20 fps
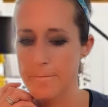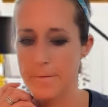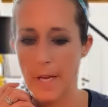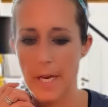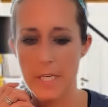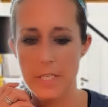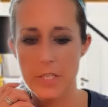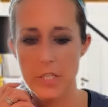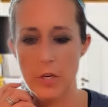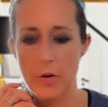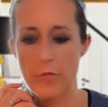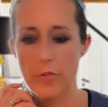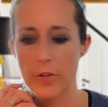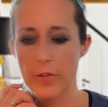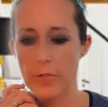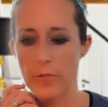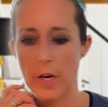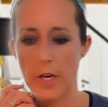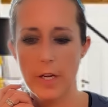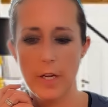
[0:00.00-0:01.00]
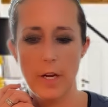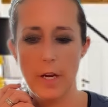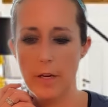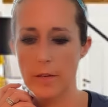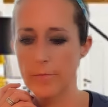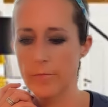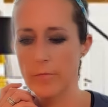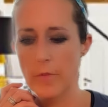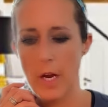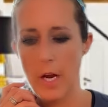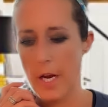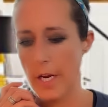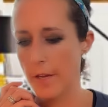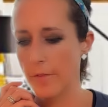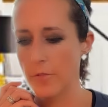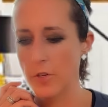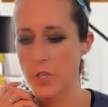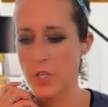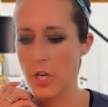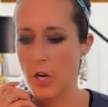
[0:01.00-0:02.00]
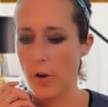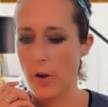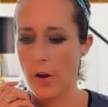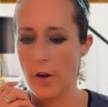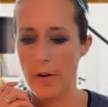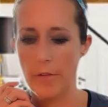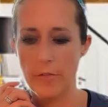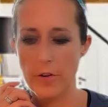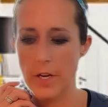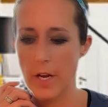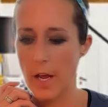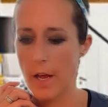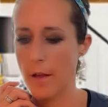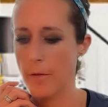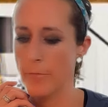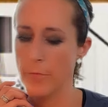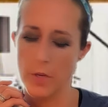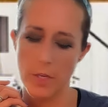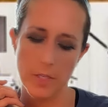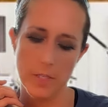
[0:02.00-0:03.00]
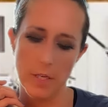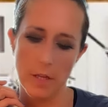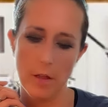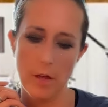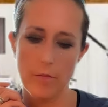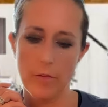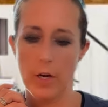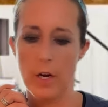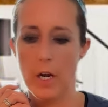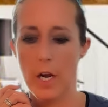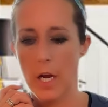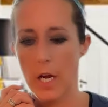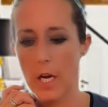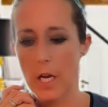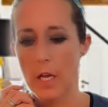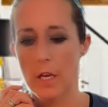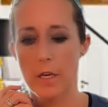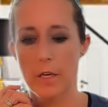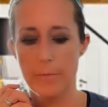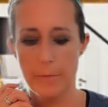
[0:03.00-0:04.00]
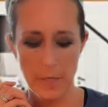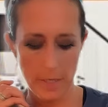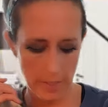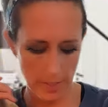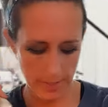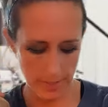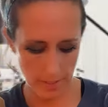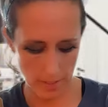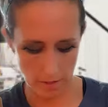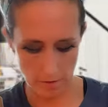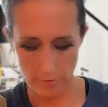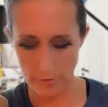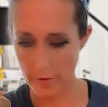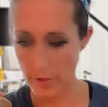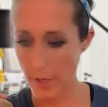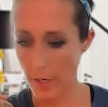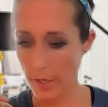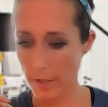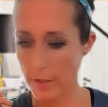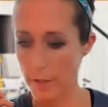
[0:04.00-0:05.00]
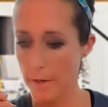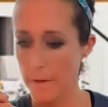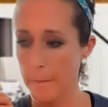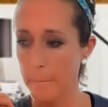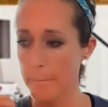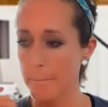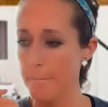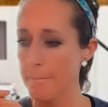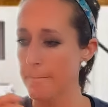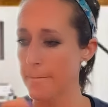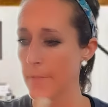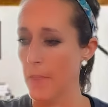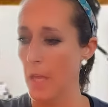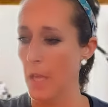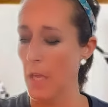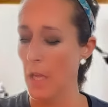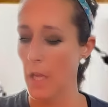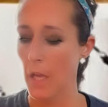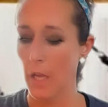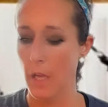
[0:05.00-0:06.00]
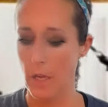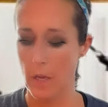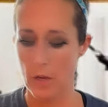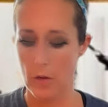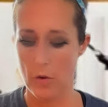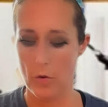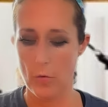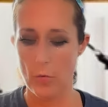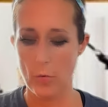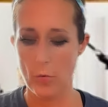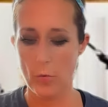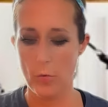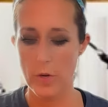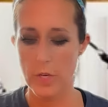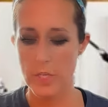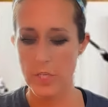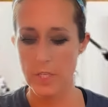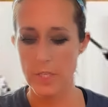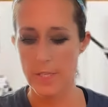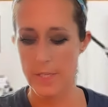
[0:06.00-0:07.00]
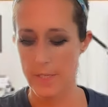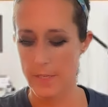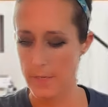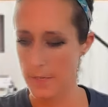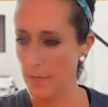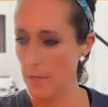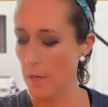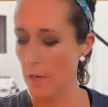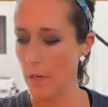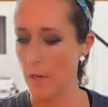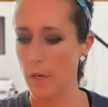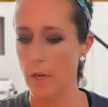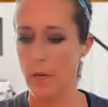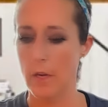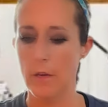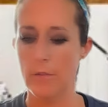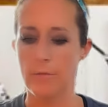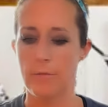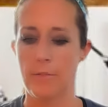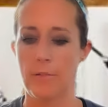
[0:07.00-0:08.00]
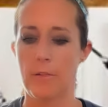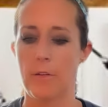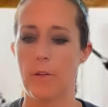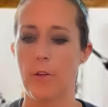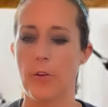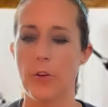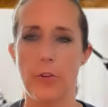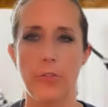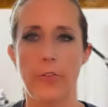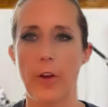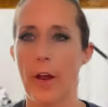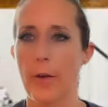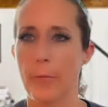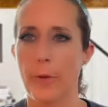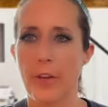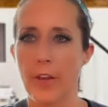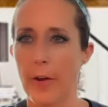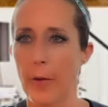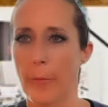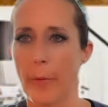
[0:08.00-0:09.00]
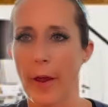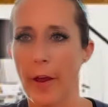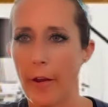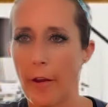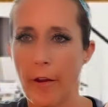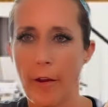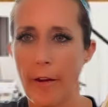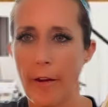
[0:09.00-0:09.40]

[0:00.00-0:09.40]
Ashley over at The Reckoning. I give her a shout out every day because I love her and because I love her deck. We just, you've got to be kidding me.